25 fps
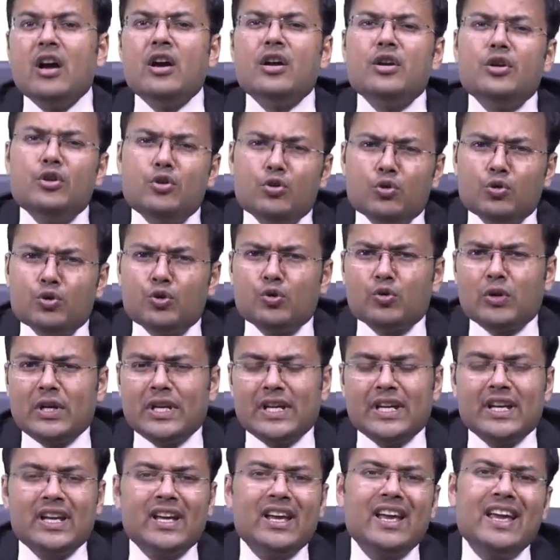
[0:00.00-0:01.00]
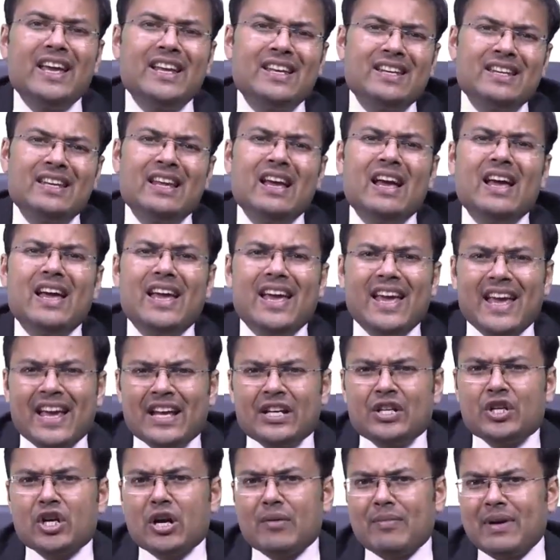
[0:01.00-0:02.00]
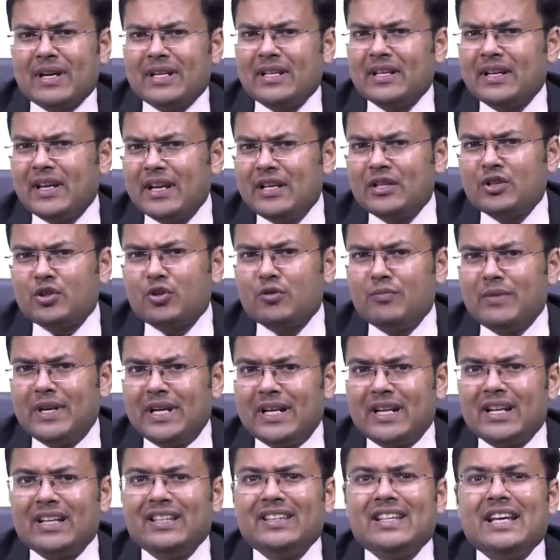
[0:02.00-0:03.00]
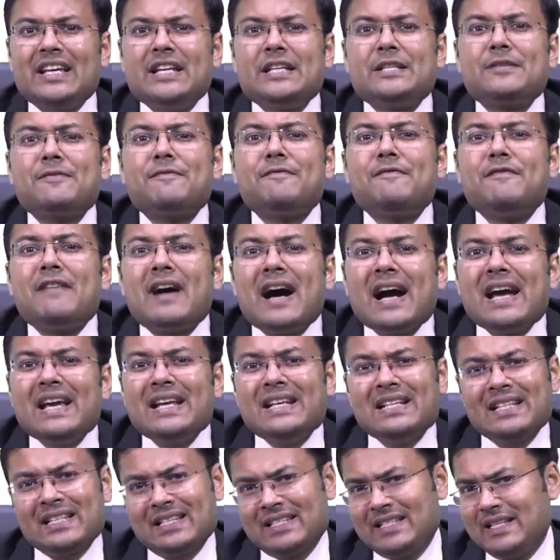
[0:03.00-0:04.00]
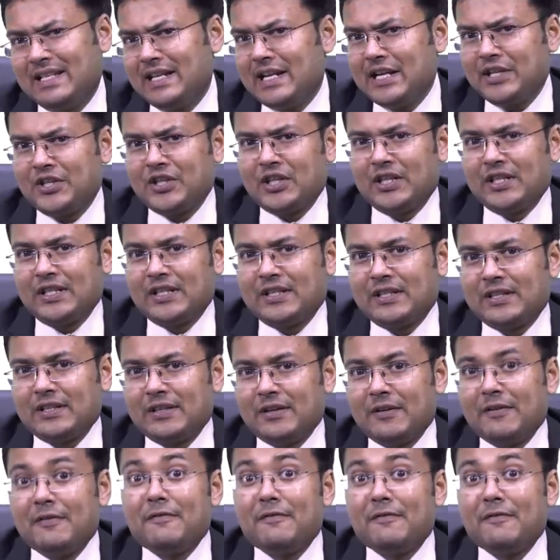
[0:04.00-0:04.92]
Usually in atraumatic instrument there is fine serrations,